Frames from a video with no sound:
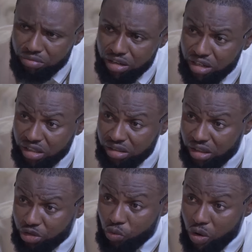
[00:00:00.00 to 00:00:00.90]
you marry her
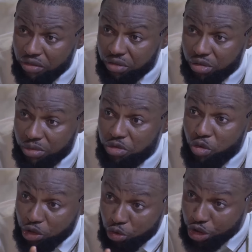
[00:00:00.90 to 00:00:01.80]
as your wife or something?
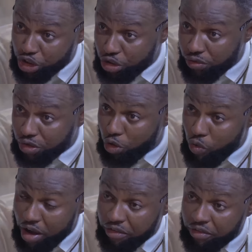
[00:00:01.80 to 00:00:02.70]
Even when you know she's even your
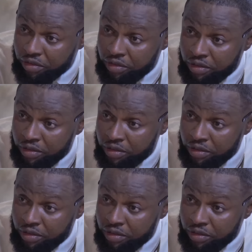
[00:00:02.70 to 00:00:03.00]
wife?